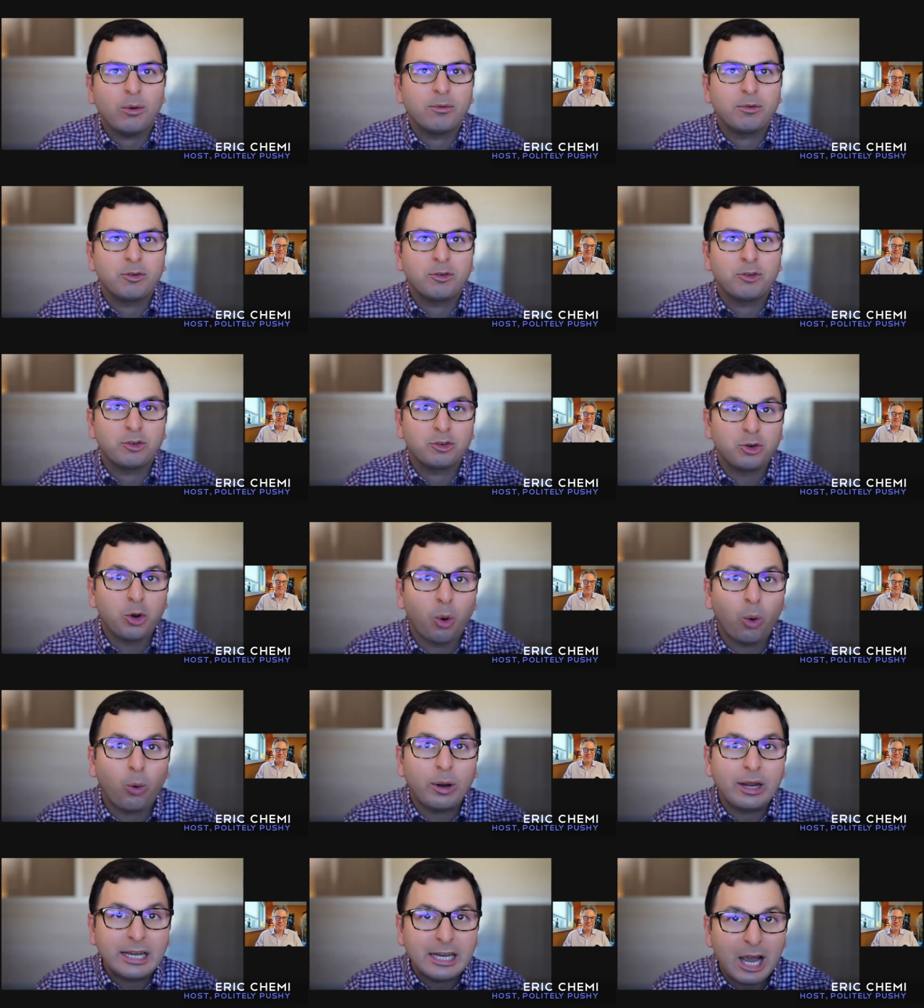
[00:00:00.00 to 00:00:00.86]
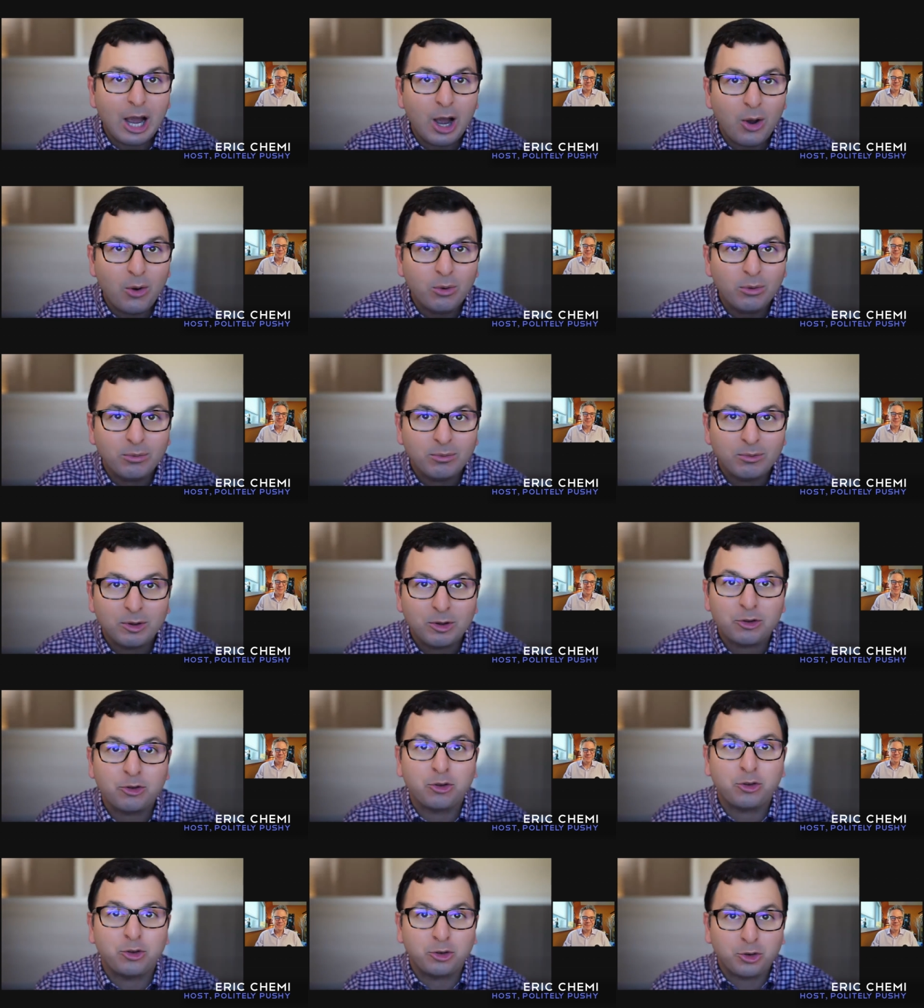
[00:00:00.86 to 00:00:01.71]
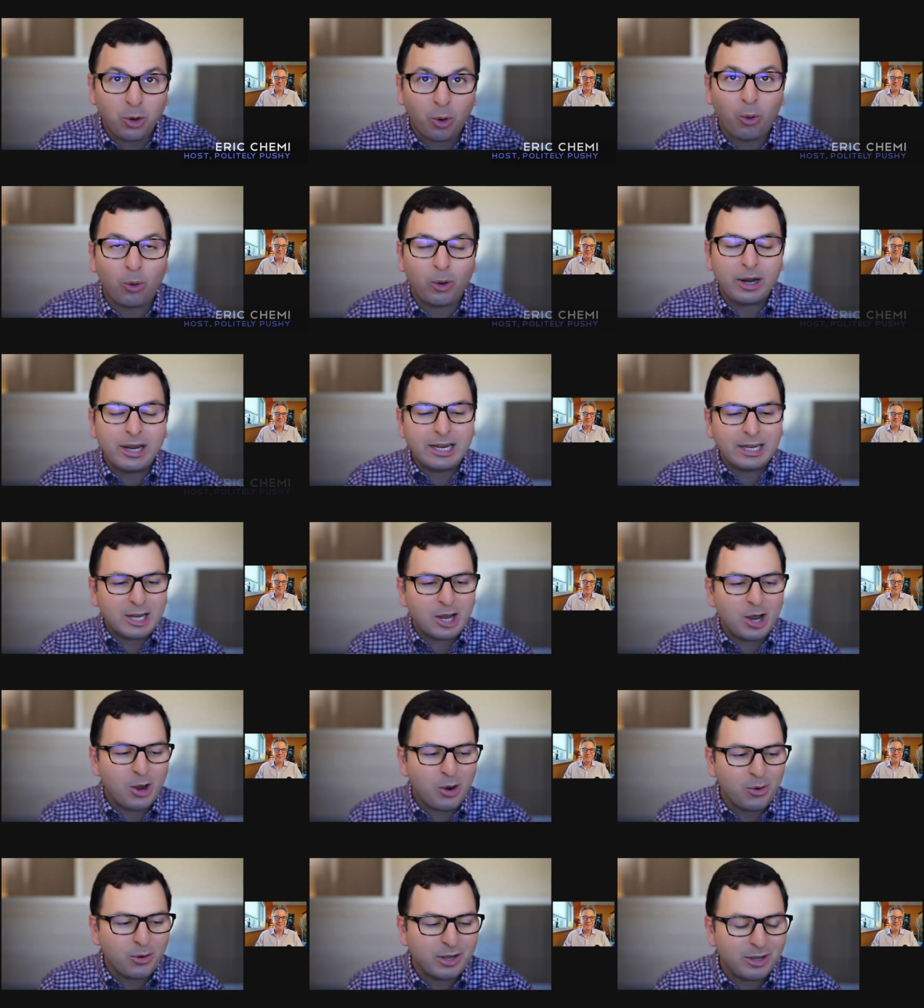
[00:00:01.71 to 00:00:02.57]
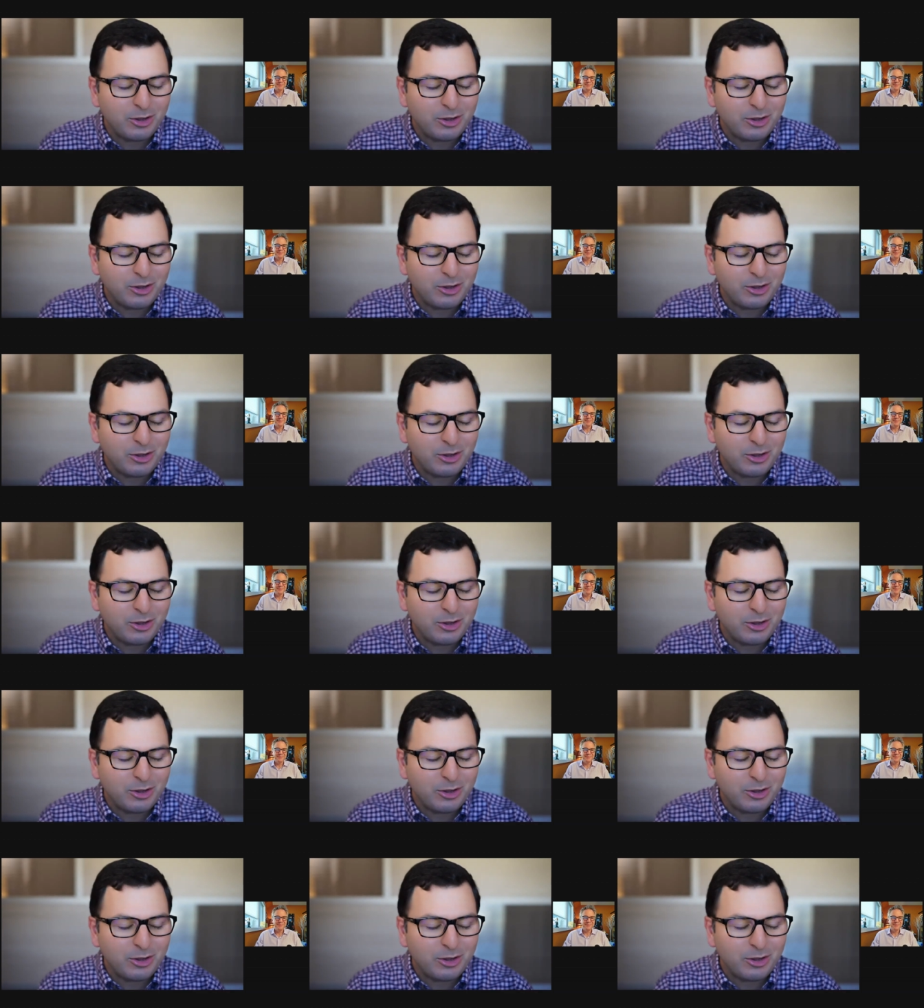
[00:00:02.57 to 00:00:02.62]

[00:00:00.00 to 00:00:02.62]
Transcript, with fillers: of StoryCo. StoryCo.